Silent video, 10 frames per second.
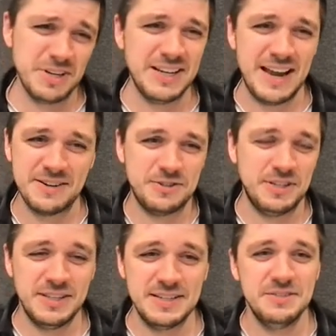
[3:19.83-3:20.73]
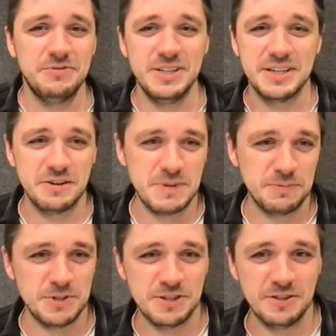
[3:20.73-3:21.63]
Really, actually, doesn't really care
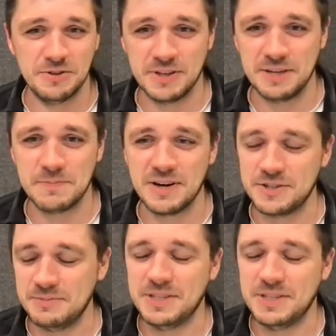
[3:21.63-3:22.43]
about machine learning that much.